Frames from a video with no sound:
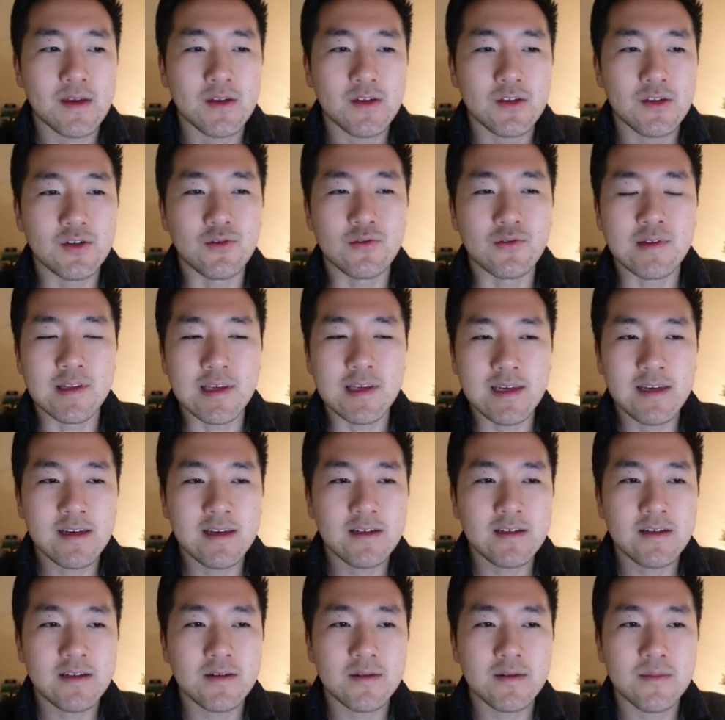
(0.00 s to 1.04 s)
you
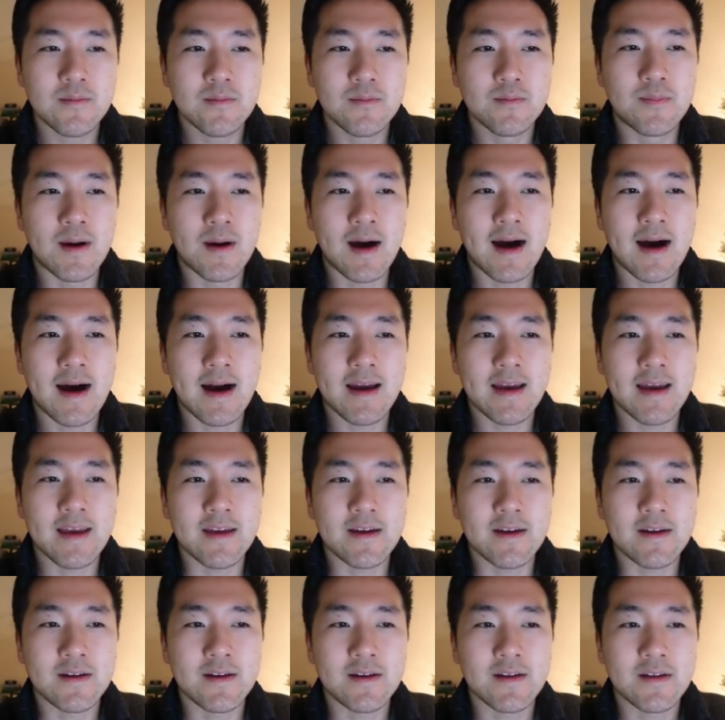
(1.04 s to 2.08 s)
lead
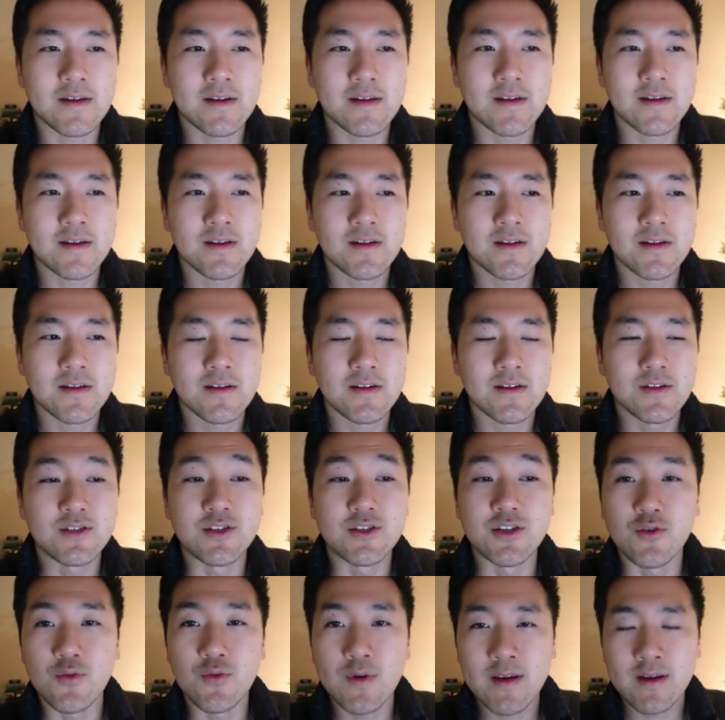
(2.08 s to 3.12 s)
by
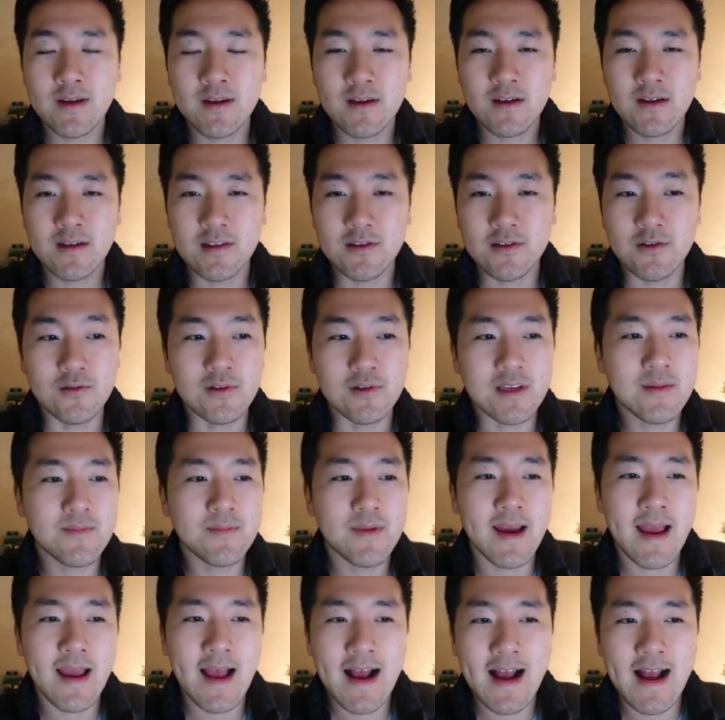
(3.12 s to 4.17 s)
doing, you lead
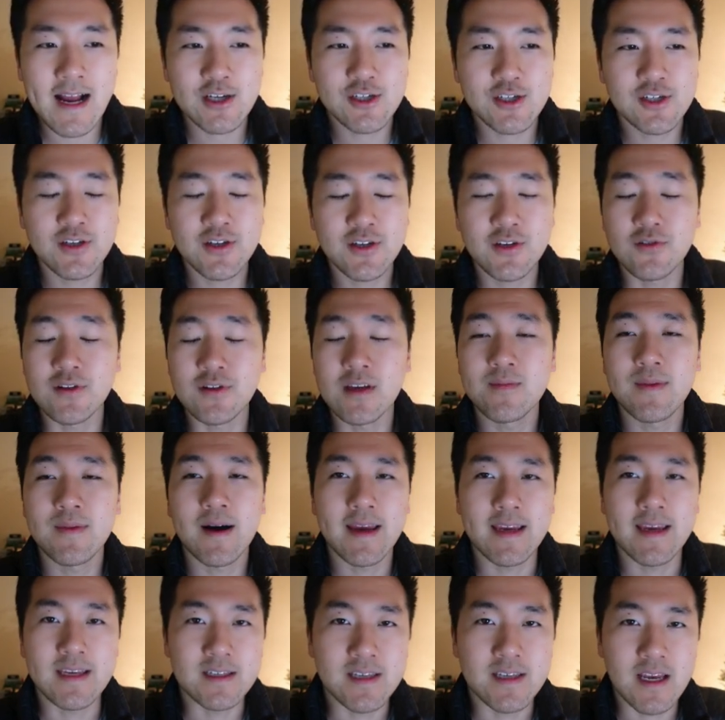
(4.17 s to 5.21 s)
by action, you lead by
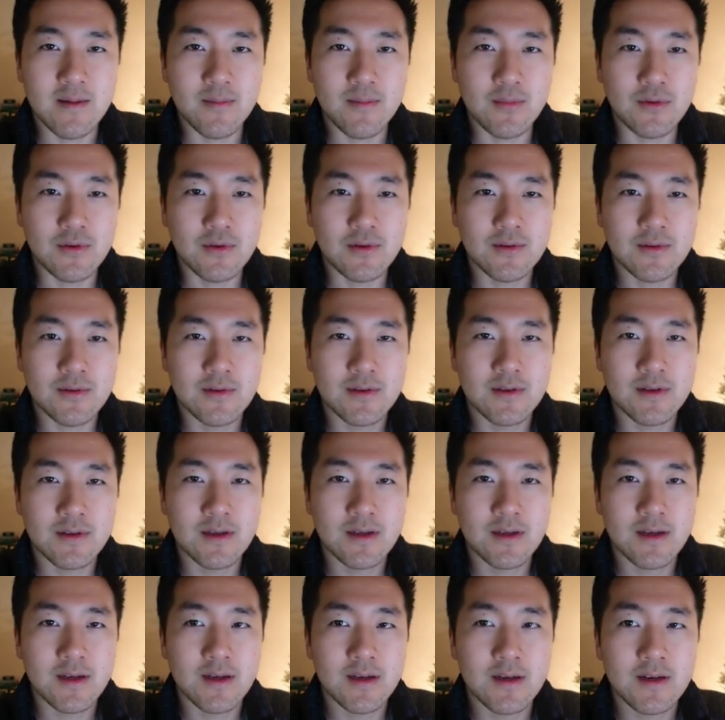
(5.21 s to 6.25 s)
example.
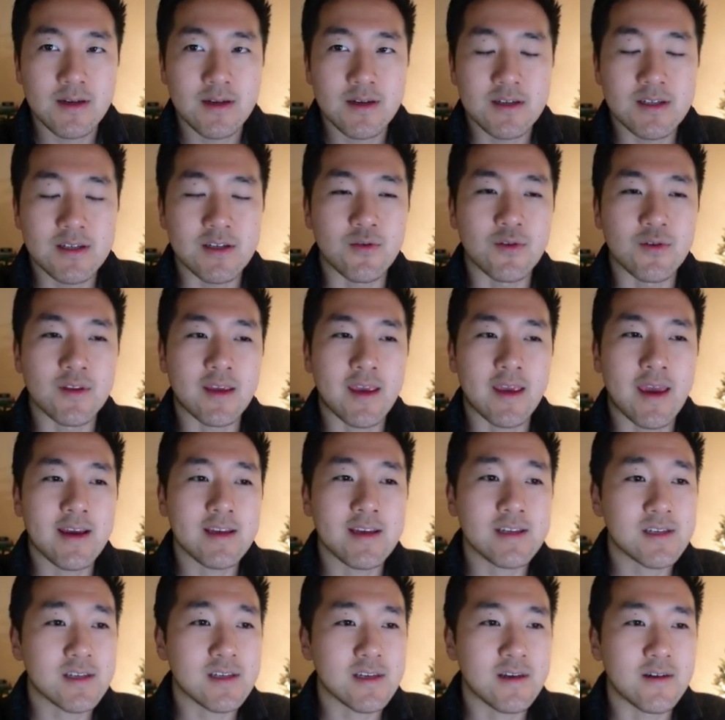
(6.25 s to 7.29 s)
So in the
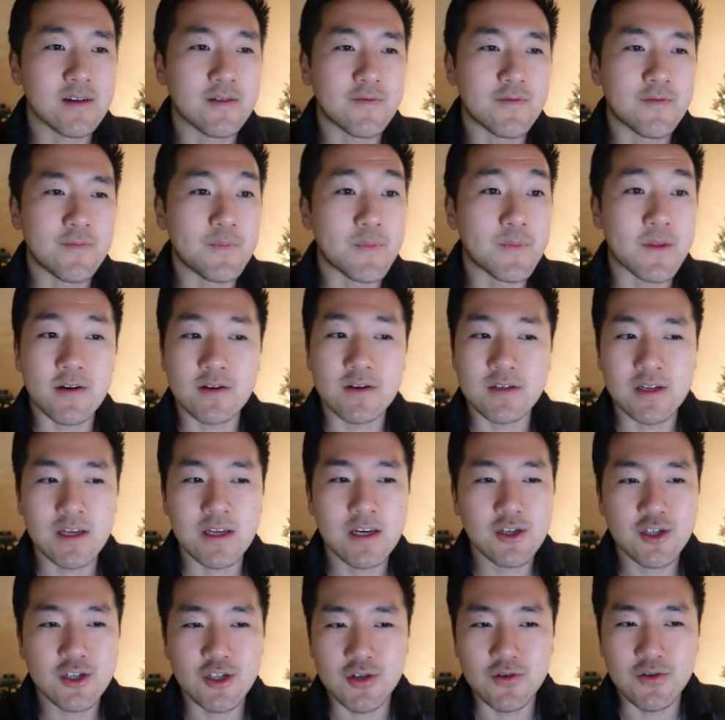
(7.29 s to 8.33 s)
case if there's an
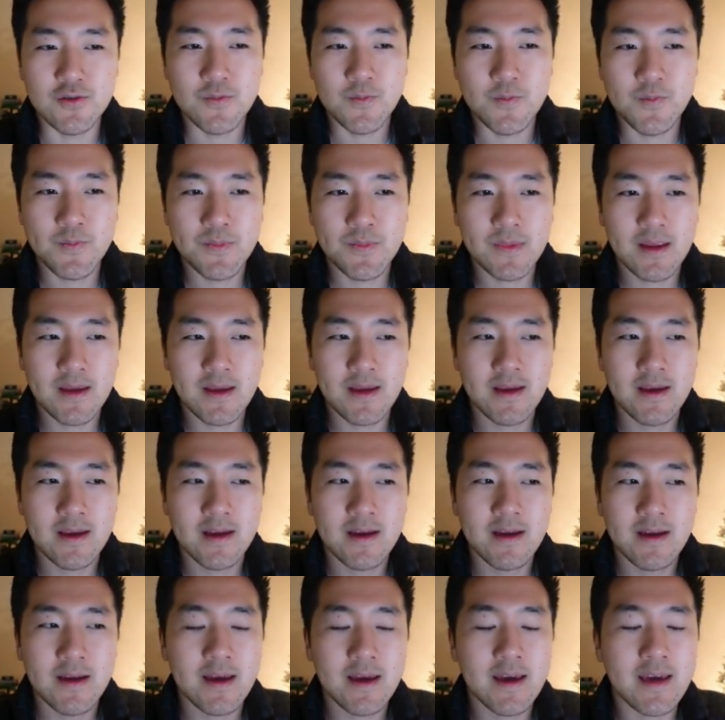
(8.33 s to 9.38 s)
issue,
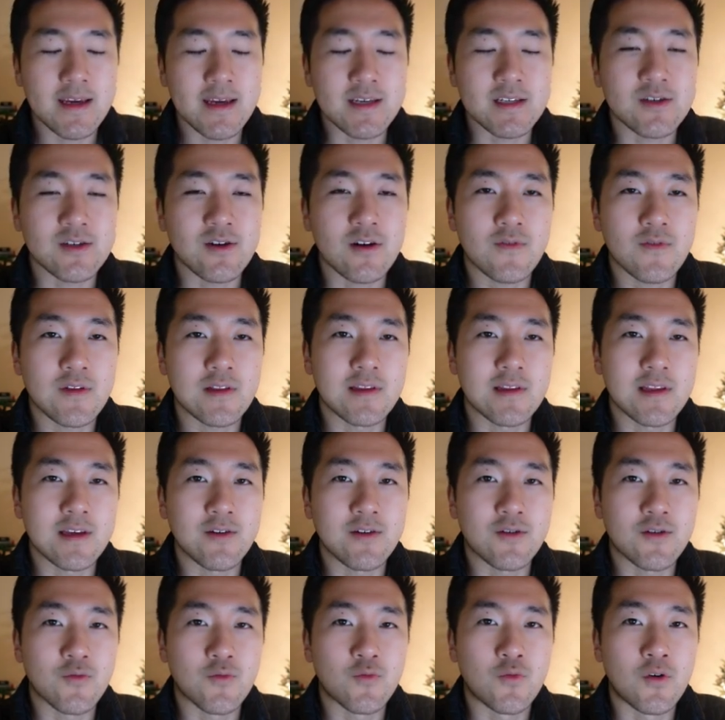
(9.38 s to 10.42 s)
a servant
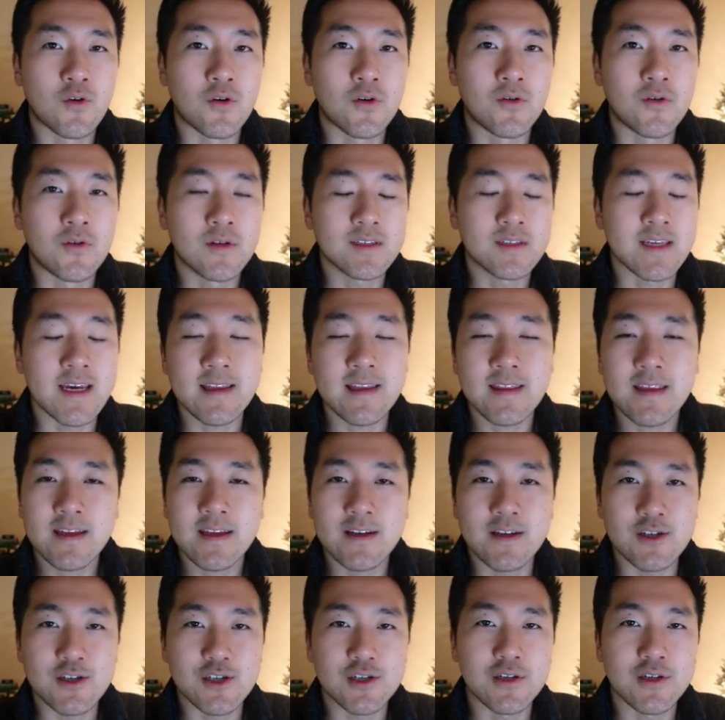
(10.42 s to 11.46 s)
leader will take the
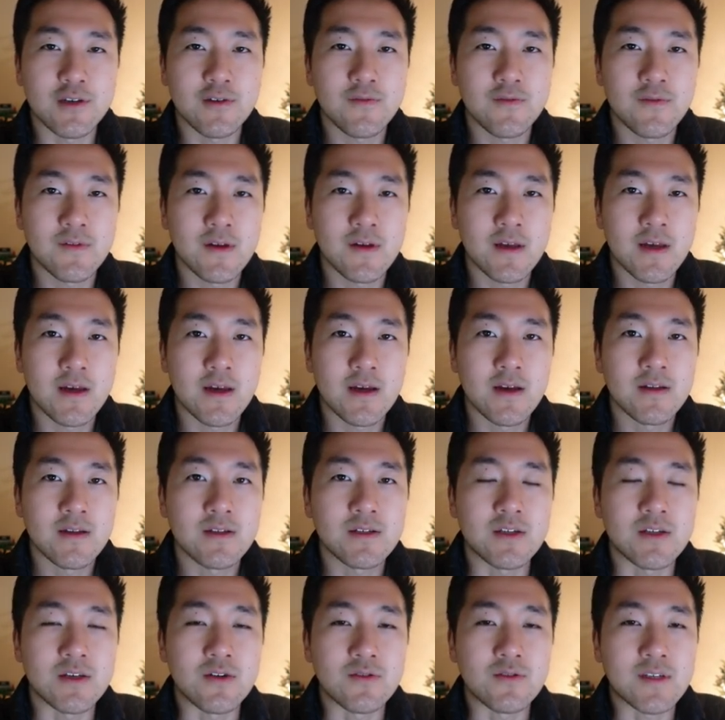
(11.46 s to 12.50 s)
initiative
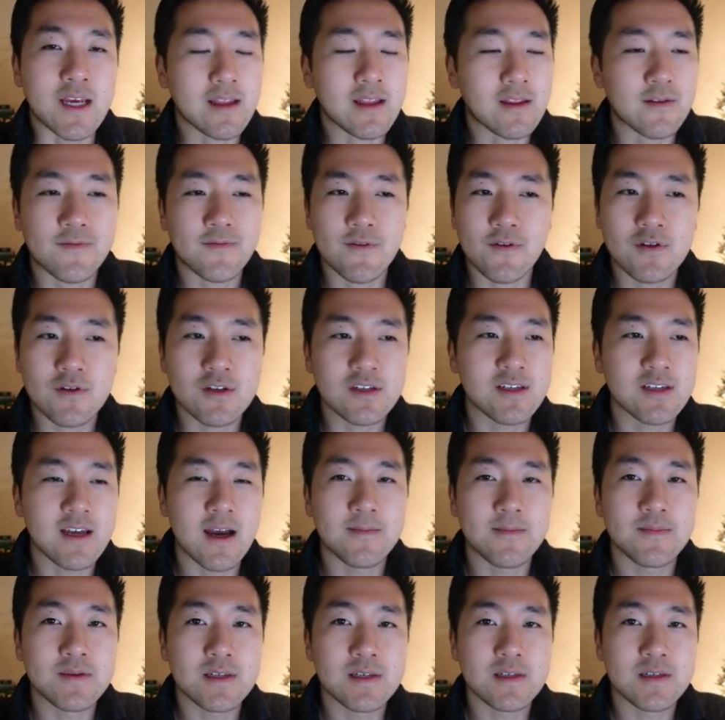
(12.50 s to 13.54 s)
to take the first
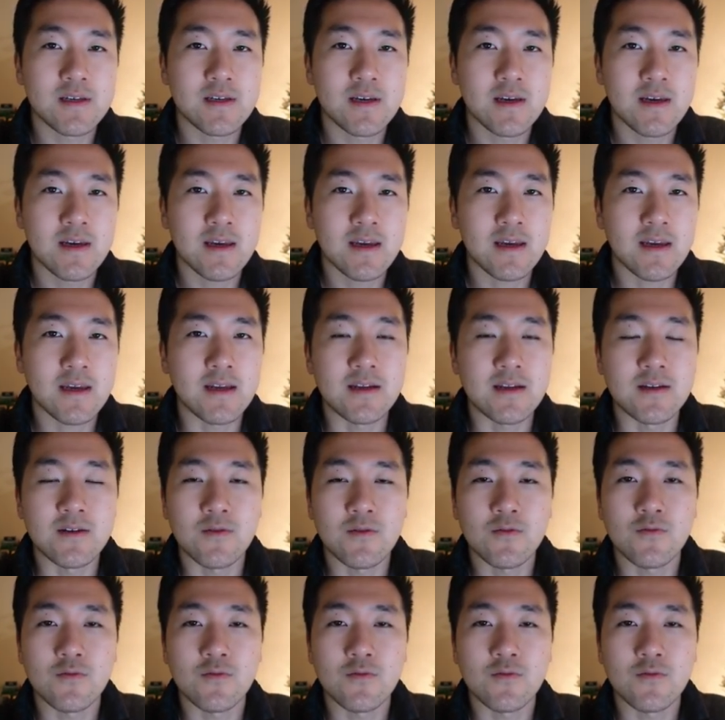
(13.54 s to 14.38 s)
steps in